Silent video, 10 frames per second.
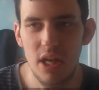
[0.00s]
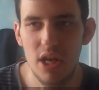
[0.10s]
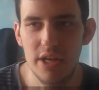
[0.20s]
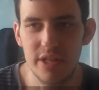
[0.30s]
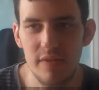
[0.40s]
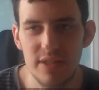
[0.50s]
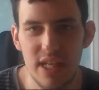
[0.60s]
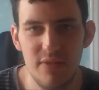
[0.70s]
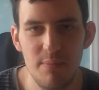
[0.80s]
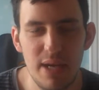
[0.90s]
It's over
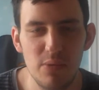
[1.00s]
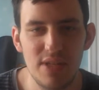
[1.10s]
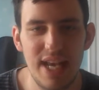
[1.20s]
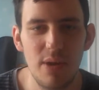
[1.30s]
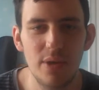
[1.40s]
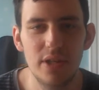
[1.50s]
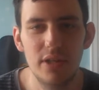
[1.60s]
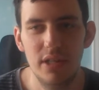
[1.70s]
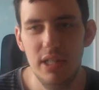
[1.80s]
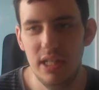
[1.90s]
£7 an
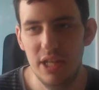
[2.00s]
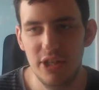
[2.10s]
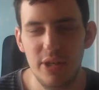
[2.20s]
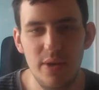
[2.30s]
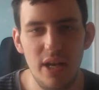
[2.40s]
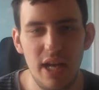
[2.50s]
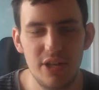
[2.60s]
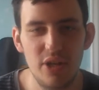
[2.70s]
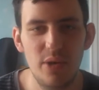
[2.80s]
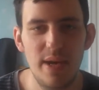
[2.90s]
hour. I don't
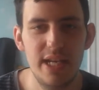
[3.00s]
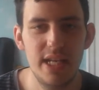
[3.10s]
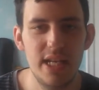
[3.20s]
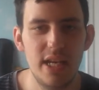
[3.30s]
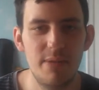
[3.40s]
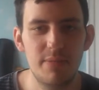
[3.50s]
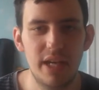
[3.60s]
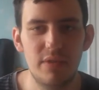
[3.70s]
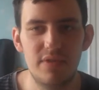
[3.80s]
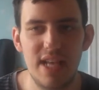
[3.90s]
owe any
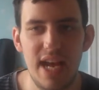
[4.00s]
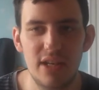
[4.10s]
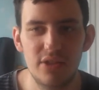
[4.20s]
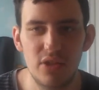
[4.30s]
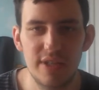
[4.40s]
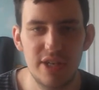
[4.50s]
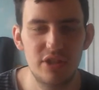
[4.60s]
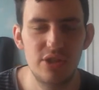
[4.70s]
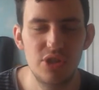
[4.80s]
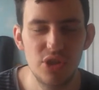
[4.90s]
kind of tax or
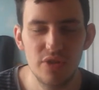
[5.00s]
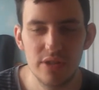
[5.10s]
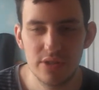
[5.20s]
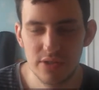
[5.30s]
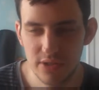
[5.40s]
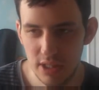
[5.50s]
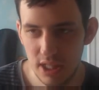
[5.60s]
national insurance.